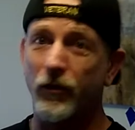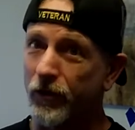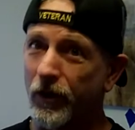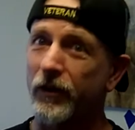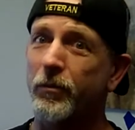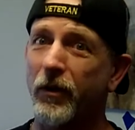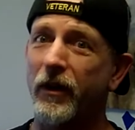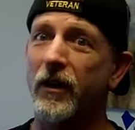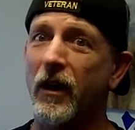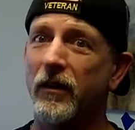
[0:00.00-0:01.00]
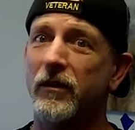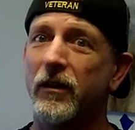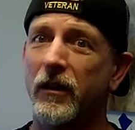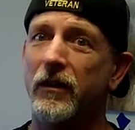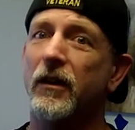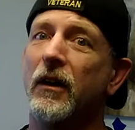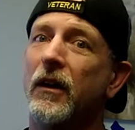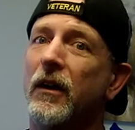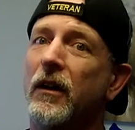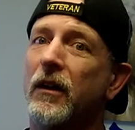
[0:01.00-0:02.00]
so that's pretty darn good.
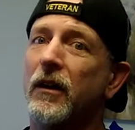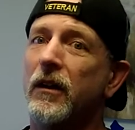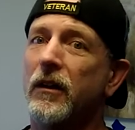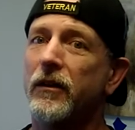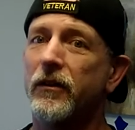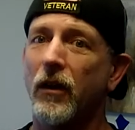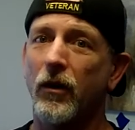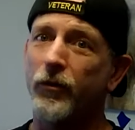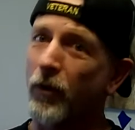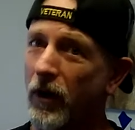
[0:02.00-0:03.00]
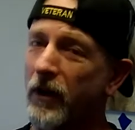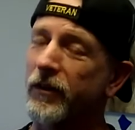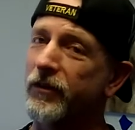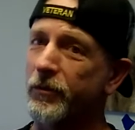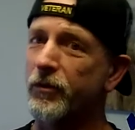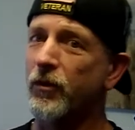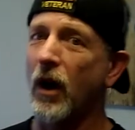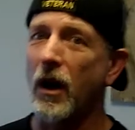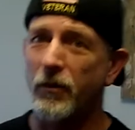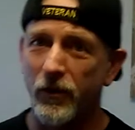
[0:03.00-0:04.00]
So 400
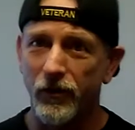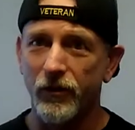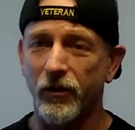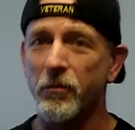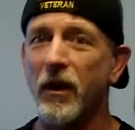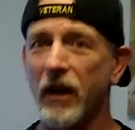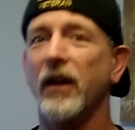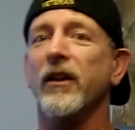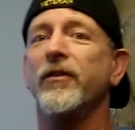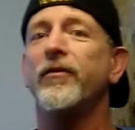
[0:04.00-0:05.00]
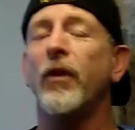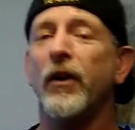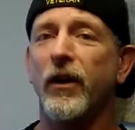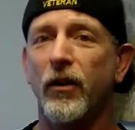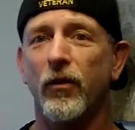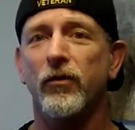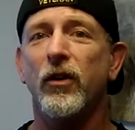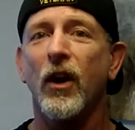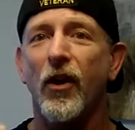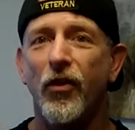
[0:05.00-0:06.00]
subscribers to me is very huge.
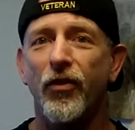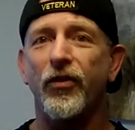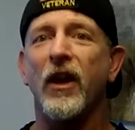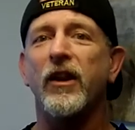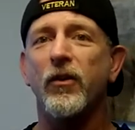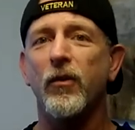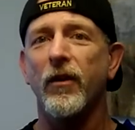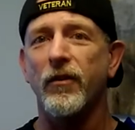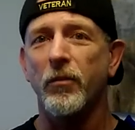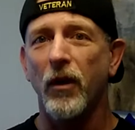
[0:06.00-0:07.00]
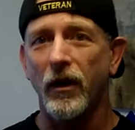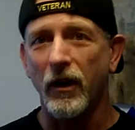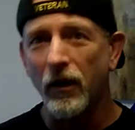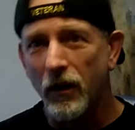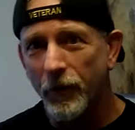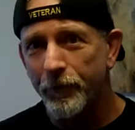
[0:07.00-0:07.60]
Thank you, everybody.